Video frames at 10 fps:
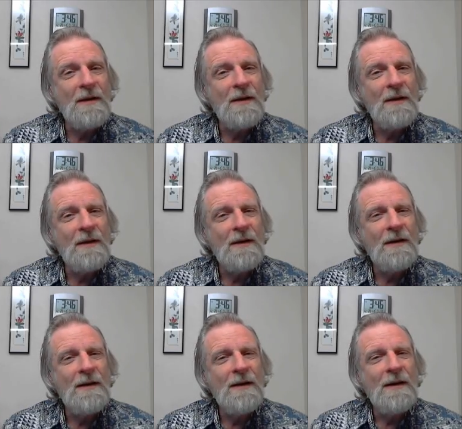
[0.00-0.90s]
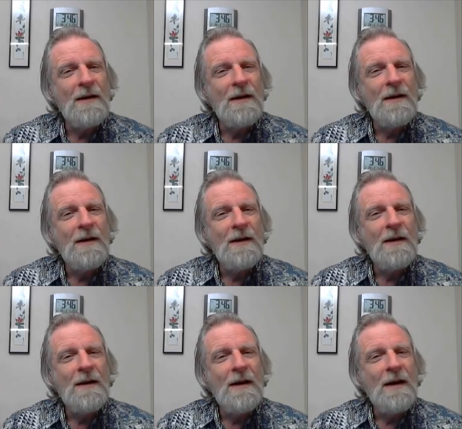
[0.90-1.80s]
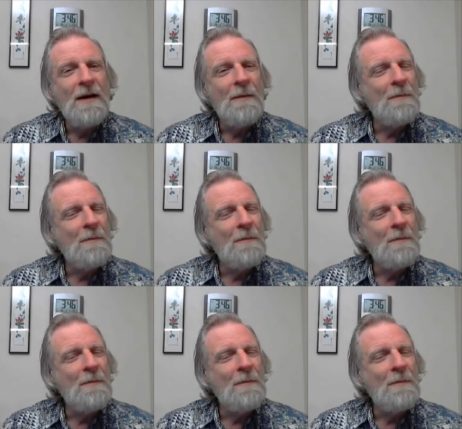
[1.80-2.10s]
No one is speaking in this clip.